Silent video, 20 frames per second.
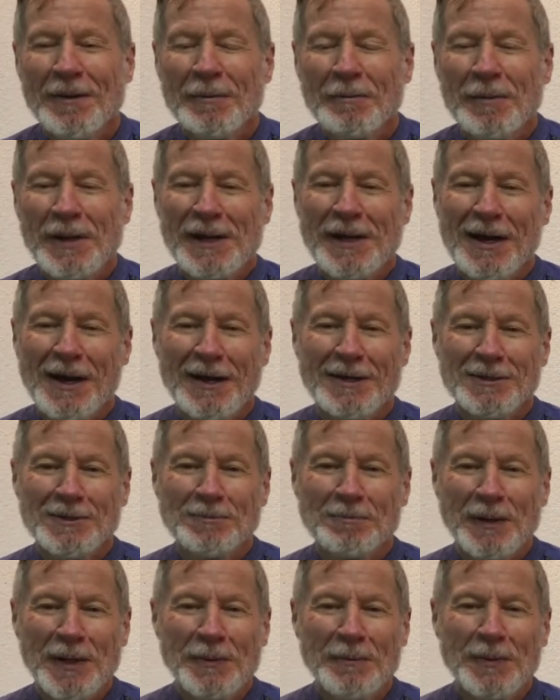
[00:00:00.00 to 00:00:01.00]
Because
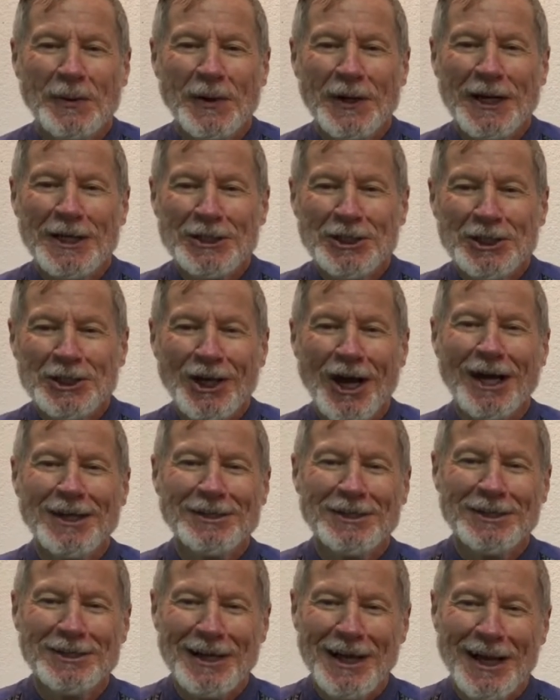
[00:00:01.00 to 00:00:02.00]
people get shot
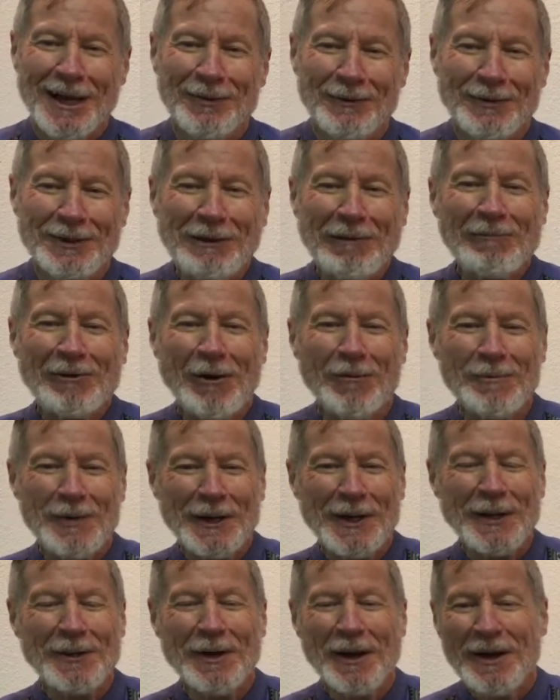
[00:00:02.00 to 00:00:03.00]
to death with so
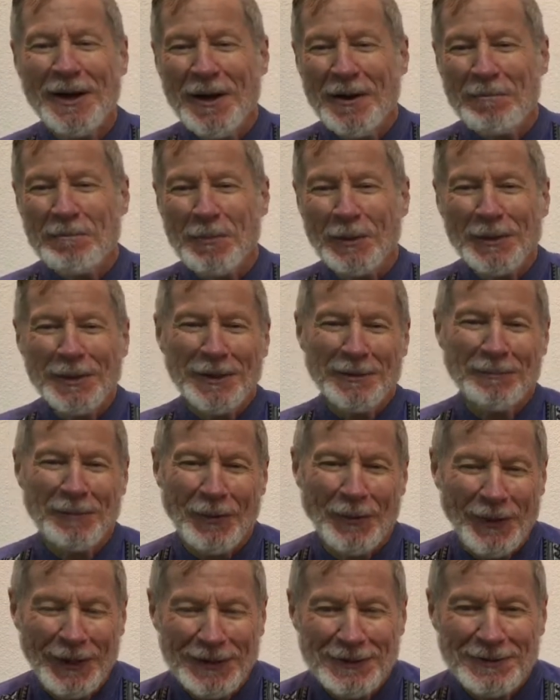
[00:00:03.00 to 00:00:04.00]
many bullet
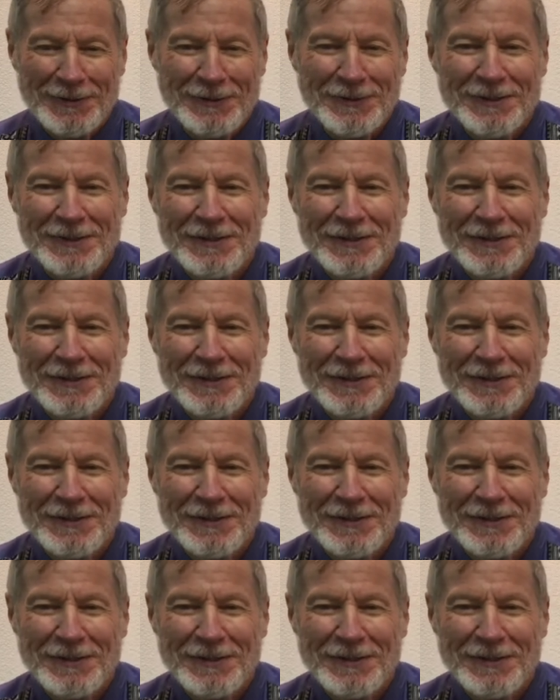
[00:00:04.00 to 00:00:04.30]
points.